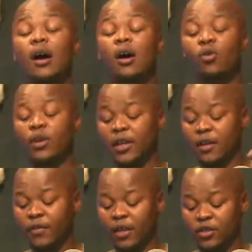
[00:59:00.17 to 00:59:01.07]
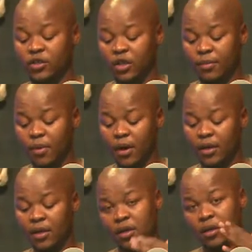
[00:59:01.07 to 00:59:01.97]
Only if they're disturbed by
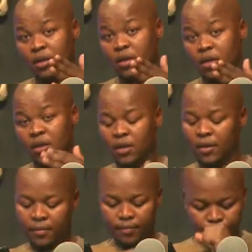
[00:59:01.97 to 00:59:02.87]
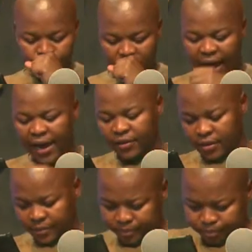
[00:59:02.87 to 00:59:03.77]
lions.
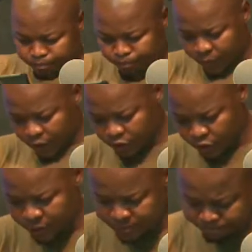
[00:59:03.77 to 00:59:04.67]
Sorry.